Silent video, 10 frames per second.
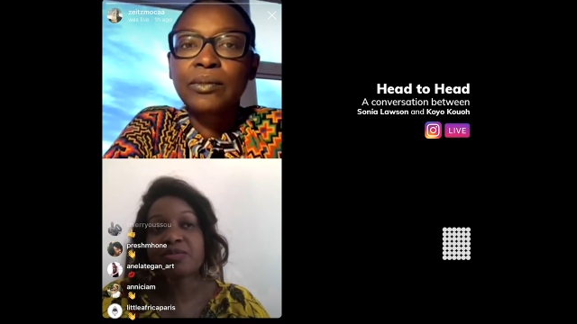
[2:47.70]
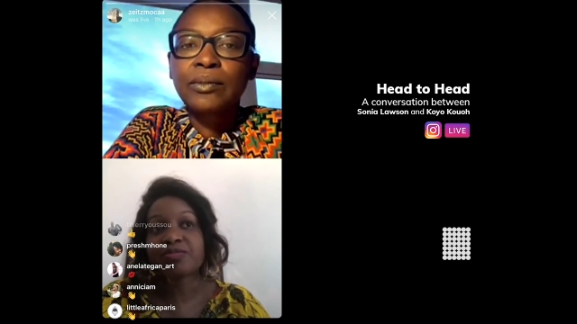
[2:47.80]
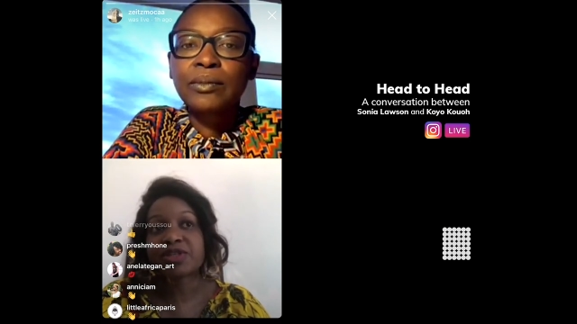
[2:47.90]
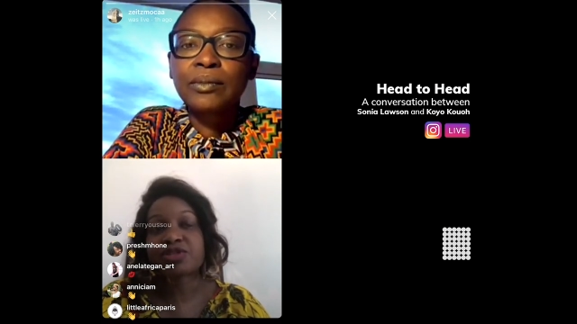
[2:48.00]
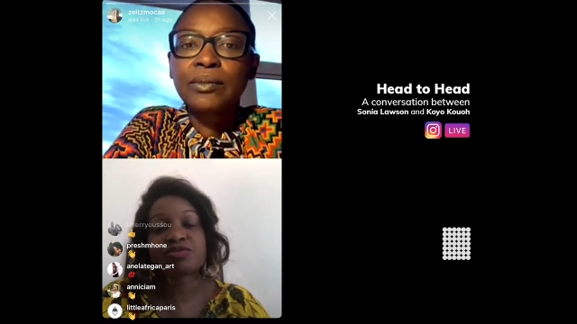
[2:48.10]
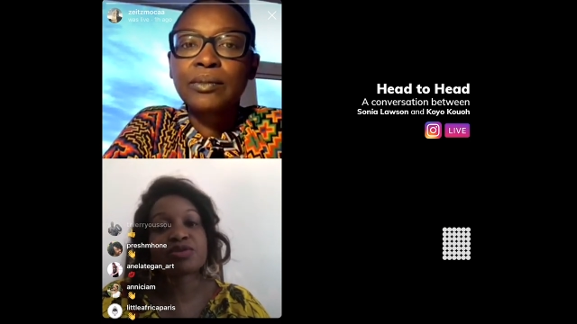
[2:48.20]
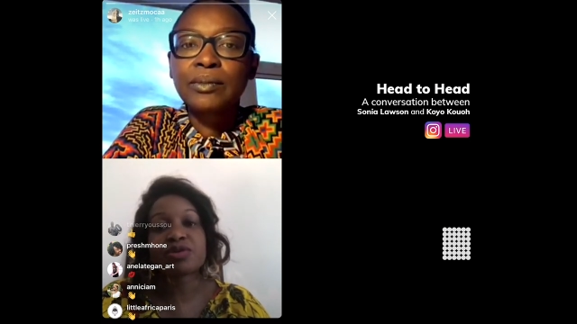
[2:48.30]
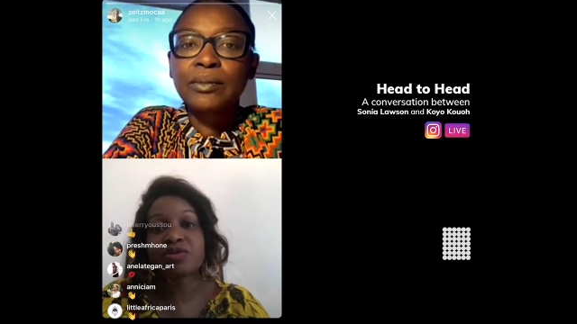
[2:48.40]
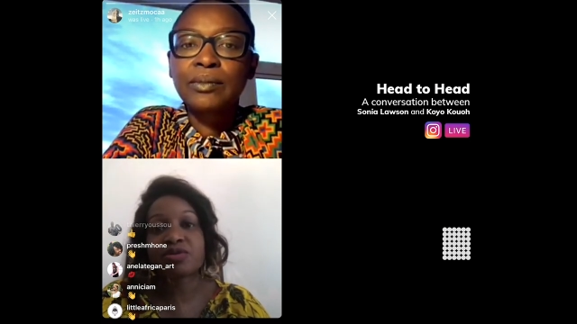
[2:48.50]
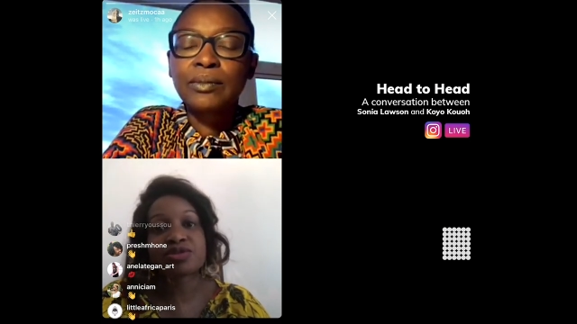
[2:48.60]
Speaker 1: a very long
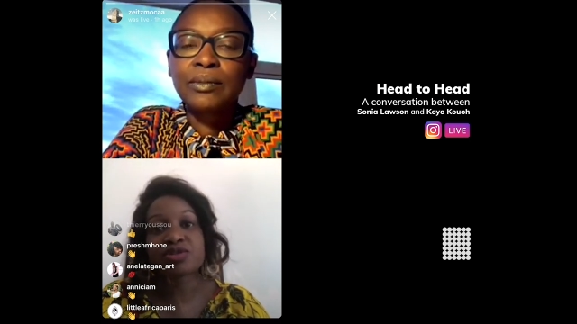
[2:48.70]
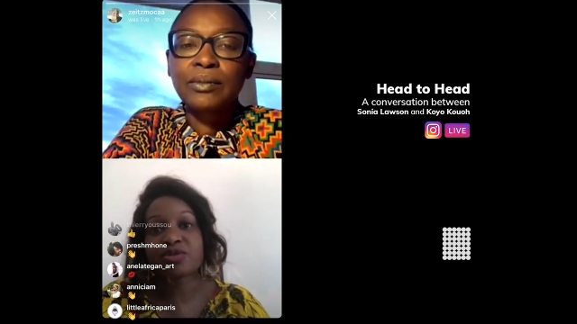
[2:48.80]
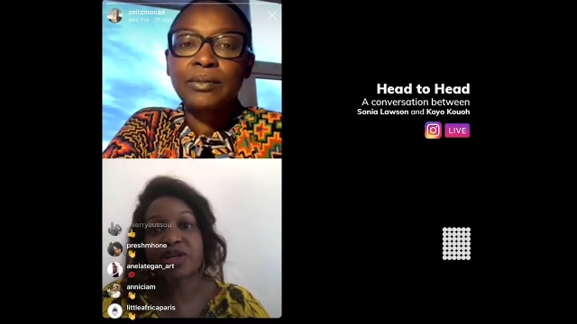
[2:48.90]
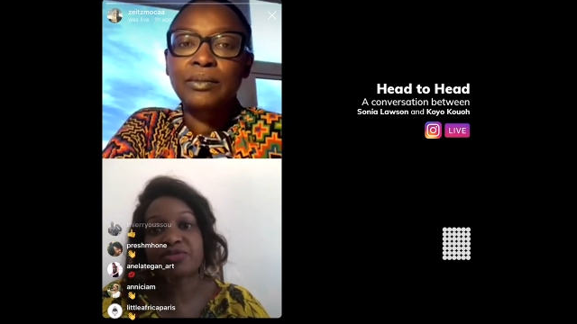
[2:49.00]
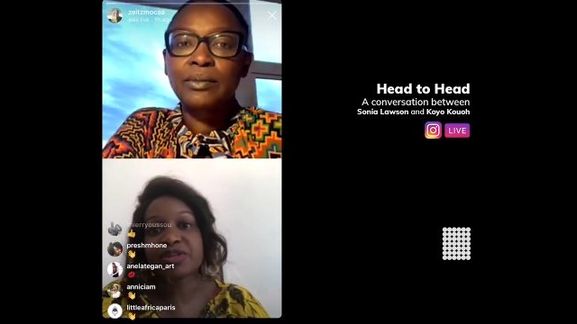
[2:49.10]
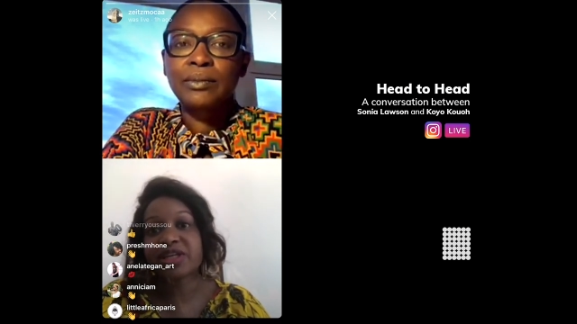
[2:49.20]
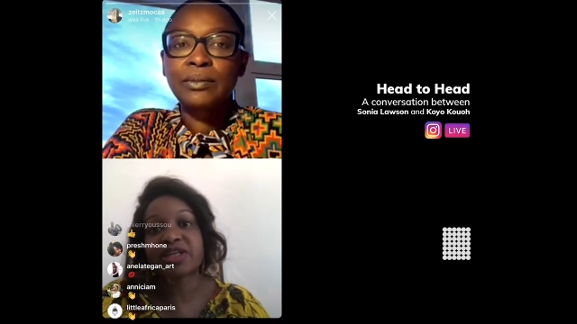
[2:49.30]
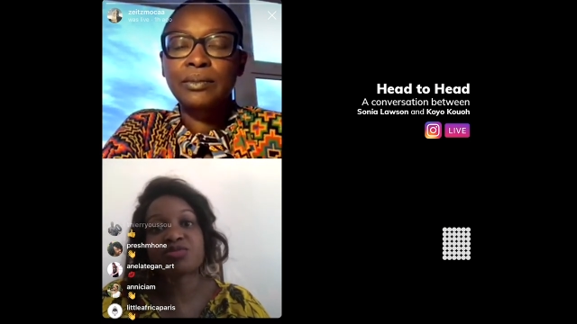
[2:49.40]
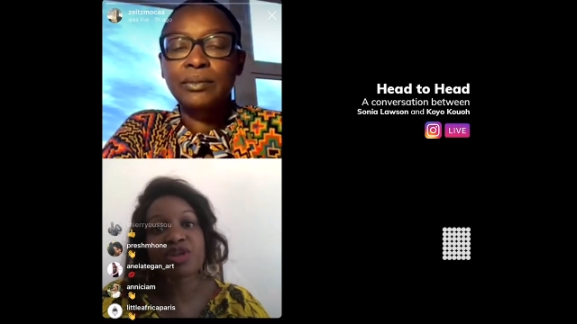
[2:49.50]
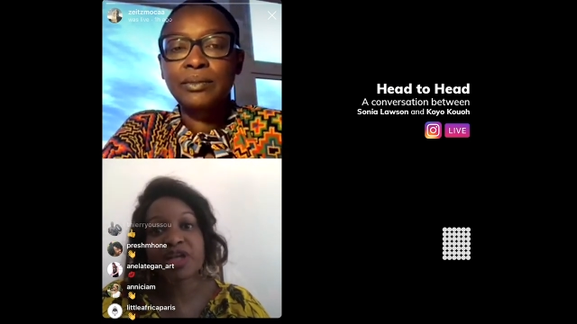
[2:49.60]
story. I think I can
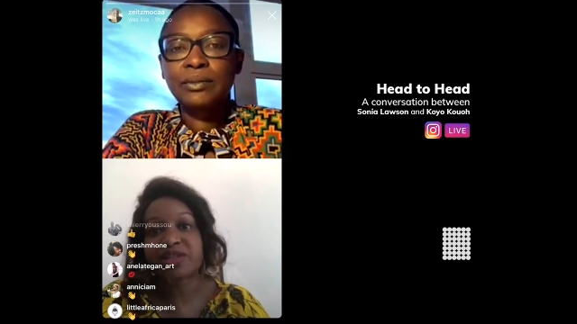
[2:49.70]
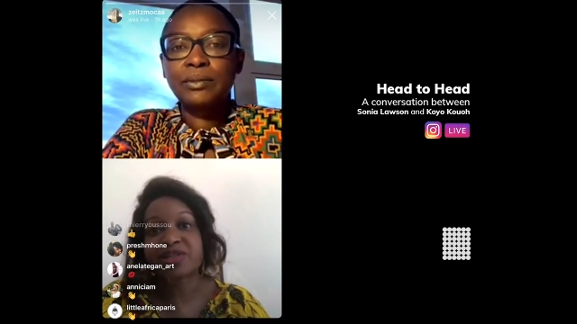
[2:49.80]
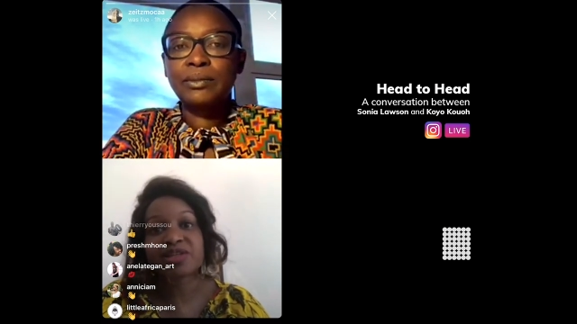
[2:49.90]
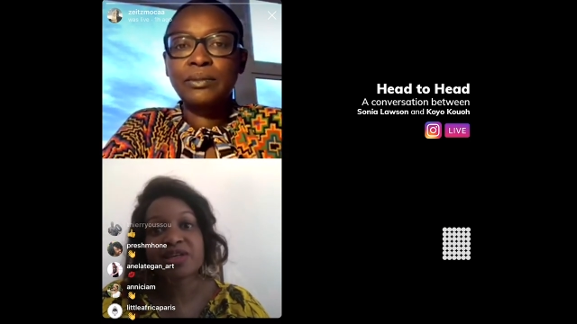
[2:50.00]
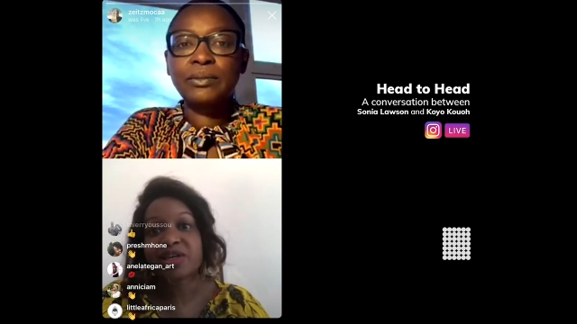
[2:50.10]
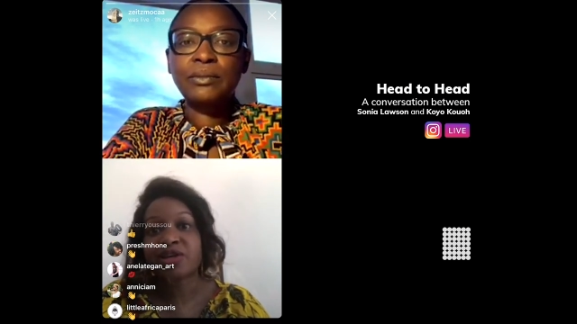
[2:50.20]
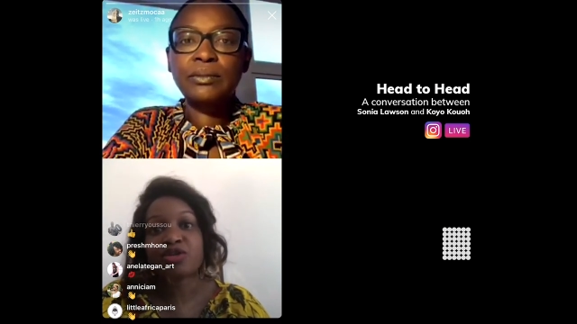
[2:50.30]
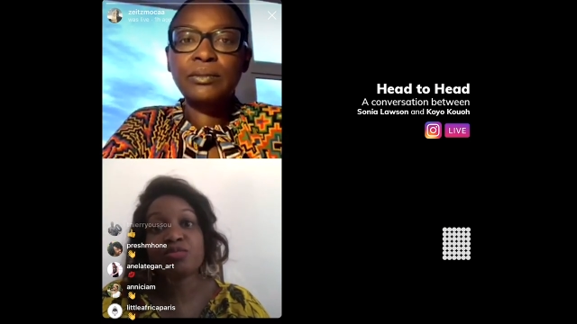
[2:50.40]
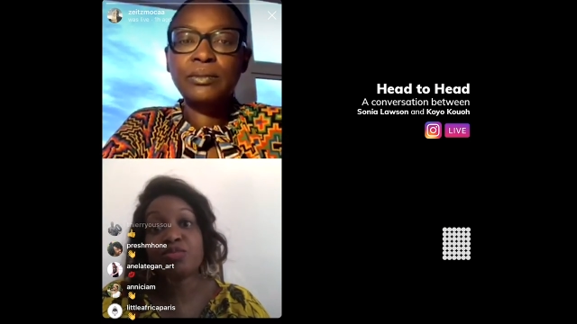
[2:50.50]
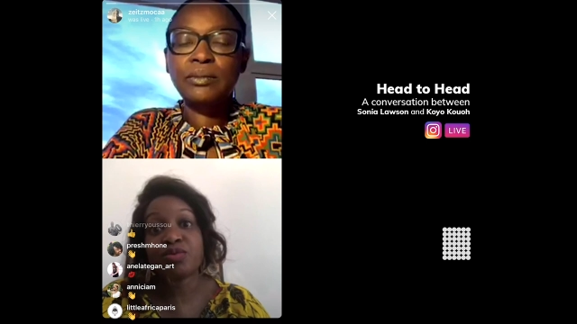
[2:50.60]
write a
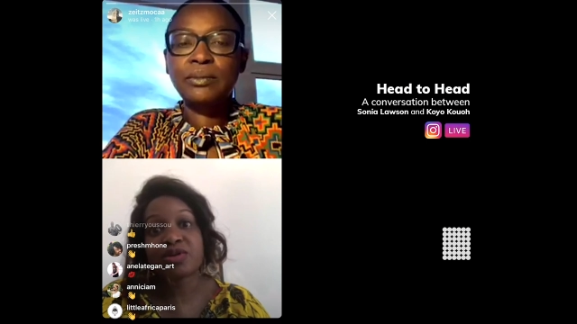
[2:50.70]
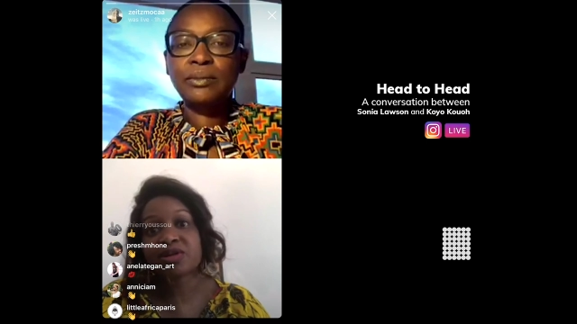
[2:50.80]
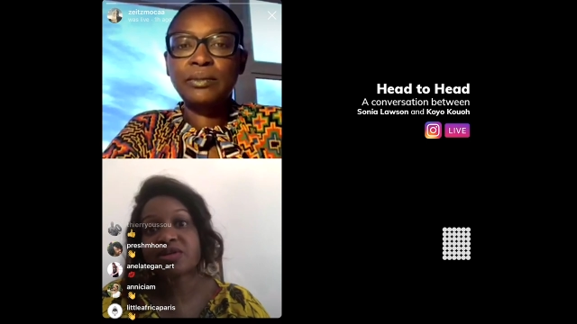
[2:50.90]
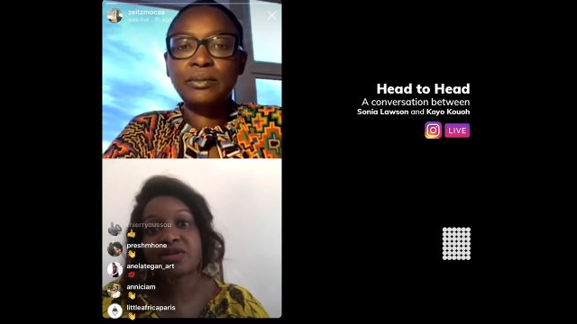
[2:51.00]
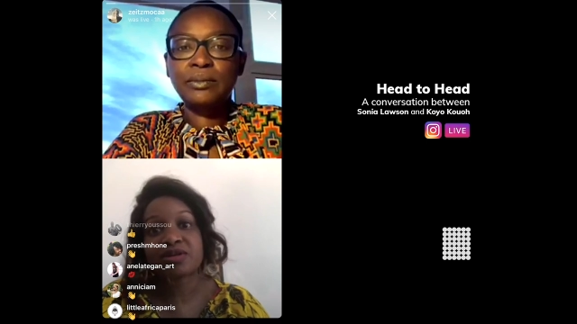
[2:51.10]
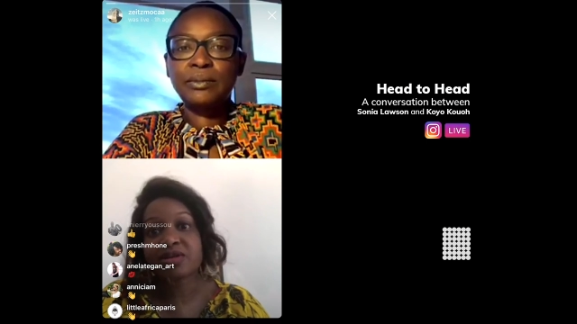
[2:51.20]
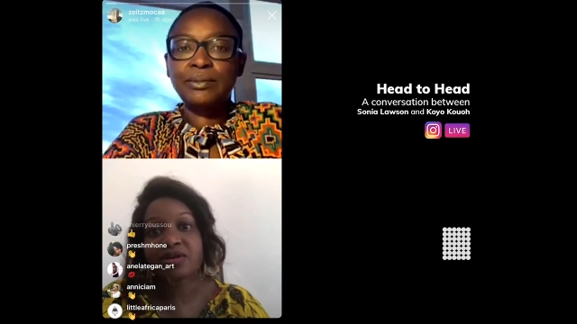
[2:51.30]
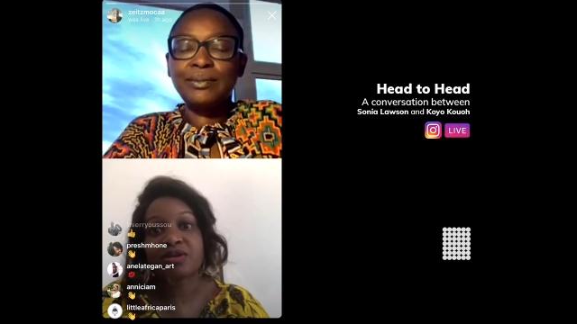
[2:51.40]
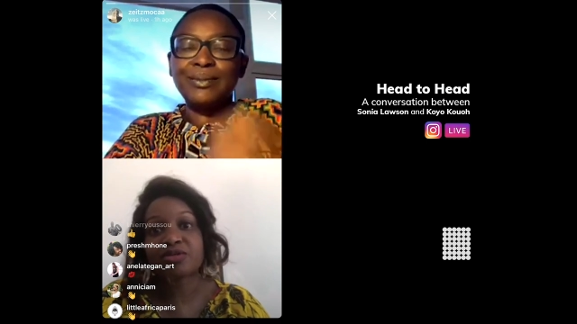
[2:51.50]
book on